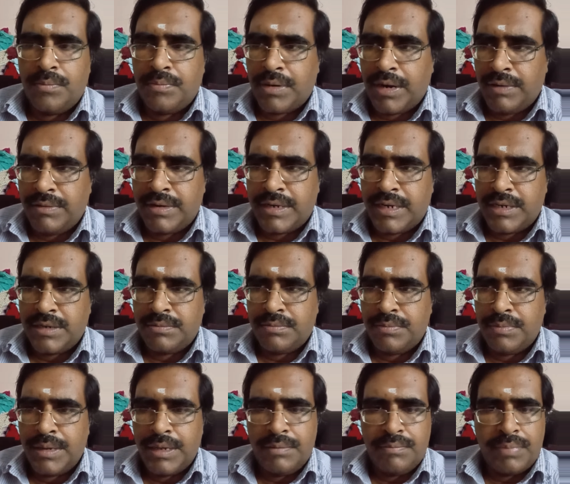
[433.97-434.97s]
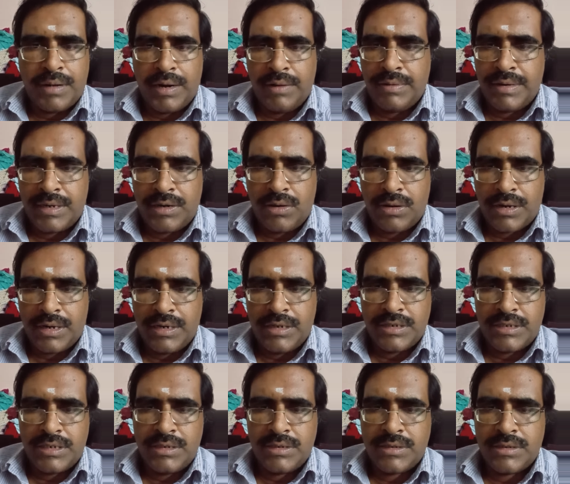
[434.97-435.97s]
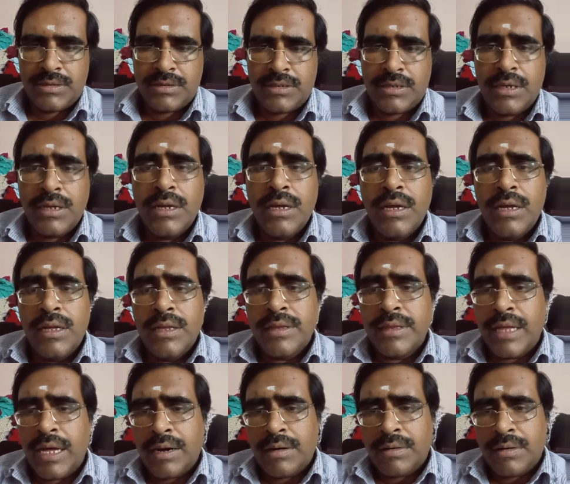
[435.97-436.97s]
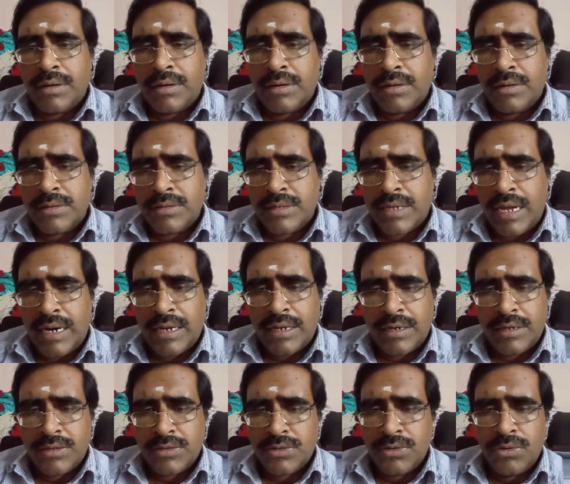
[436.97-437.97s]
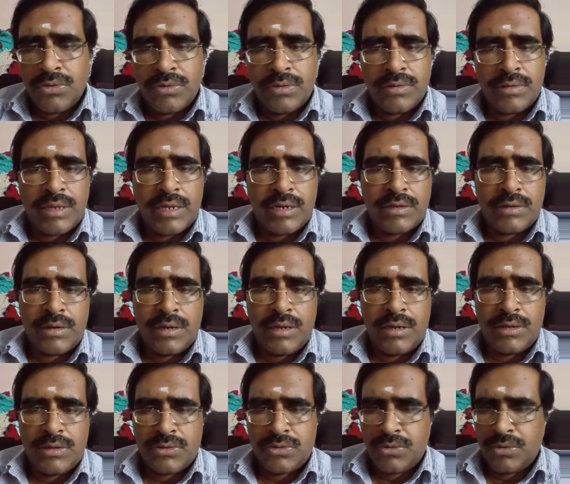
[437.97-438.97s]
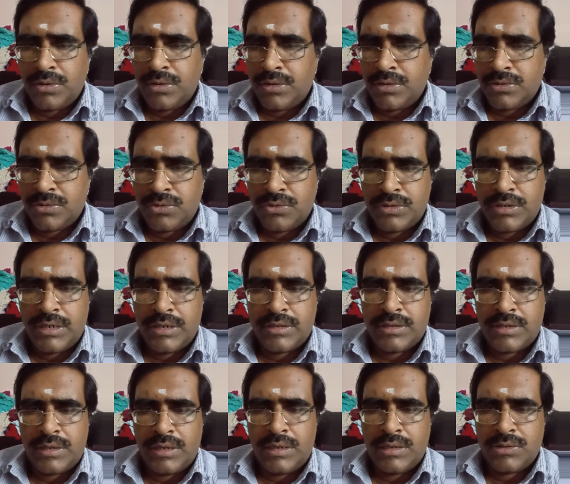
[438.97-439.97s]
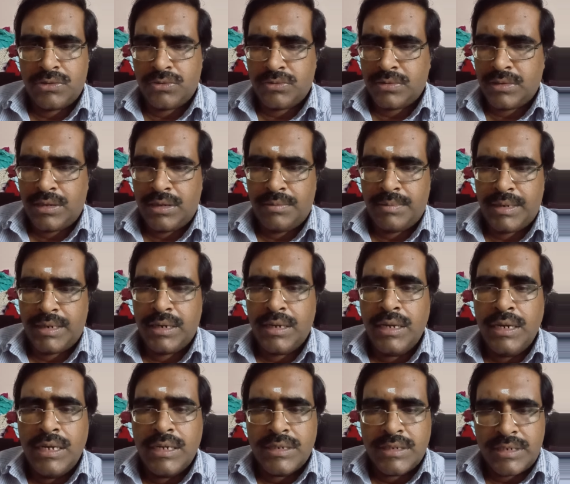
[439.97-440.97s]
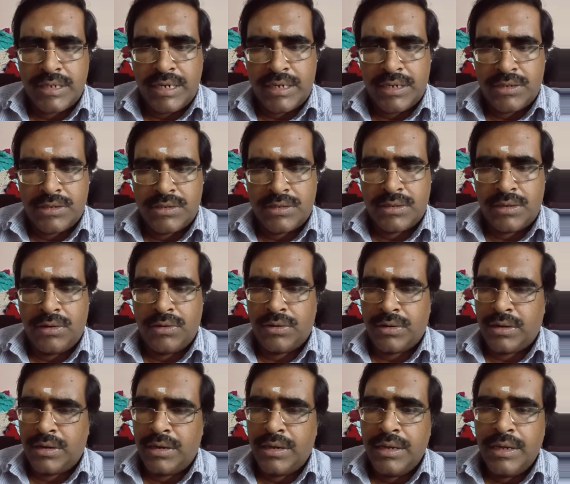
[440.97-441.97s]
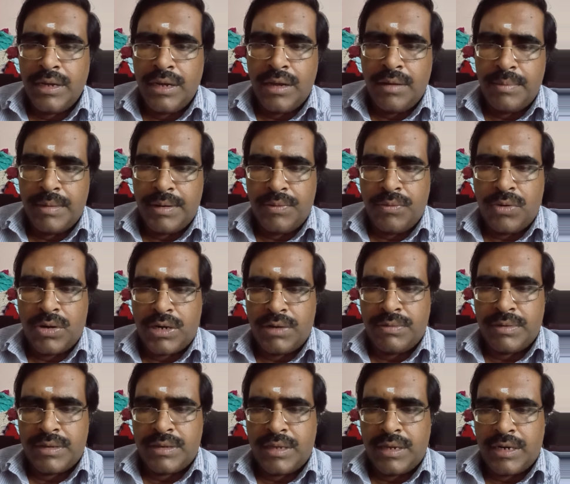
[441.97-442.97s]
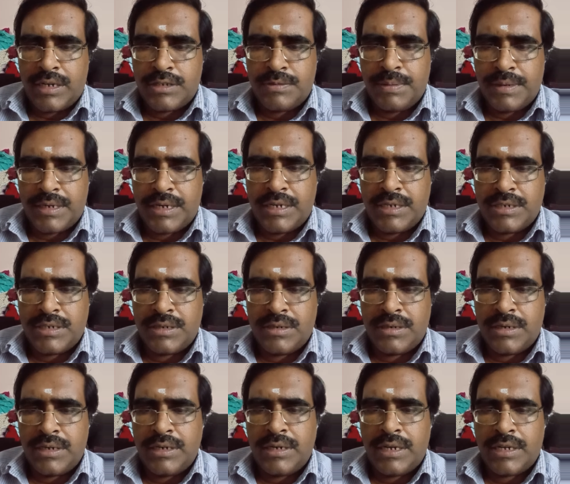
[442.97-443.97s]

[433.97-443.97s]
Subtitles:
private, big private organizations, their salary is good, their social I mean status, or I mean whatever their expectation, right?